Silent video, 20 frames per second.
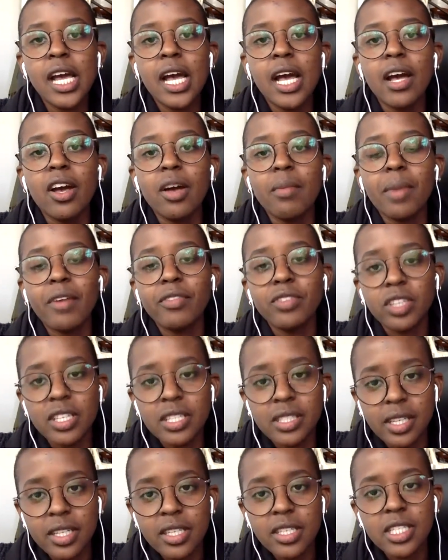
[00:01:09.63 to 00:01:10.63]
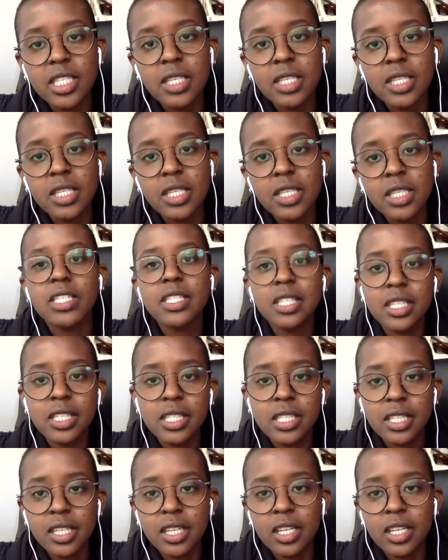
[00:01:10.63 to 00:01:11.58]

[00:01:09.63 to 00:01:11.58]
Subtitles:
After his studies, he was an assistant